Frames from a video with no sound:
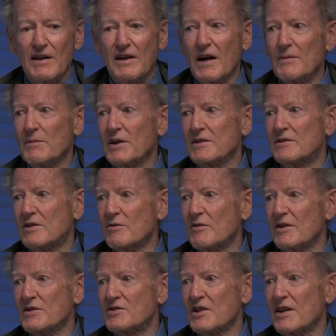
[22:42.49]
coming to
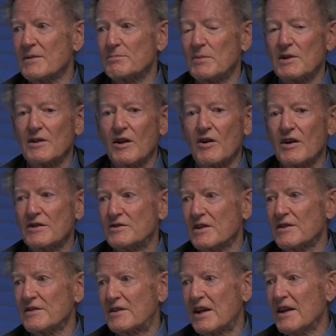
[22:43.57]
resemble
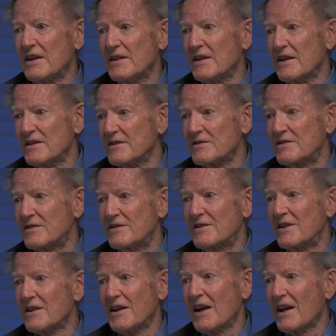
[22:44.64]
Argentina's
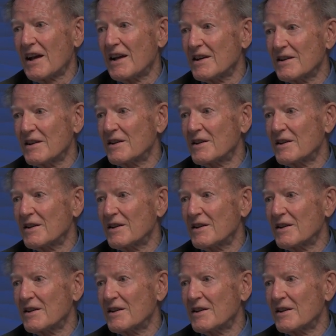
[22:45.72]
today.